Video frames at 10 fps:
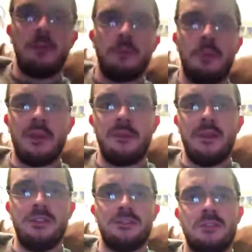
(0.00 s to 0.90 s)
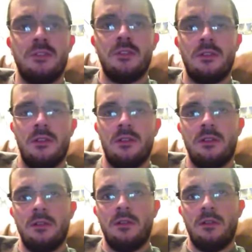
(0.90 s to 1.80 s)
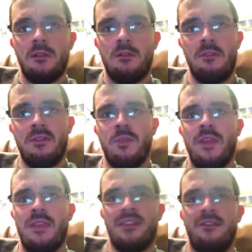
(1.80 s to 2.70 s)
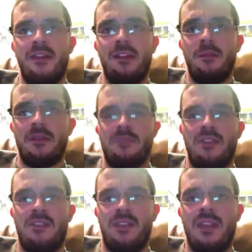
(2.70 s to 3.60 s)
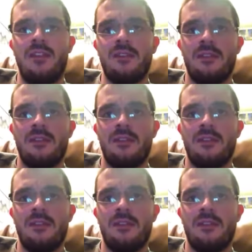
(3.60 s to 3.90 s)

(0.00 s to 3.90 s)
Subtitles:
pretty much, with me in the development of this thing.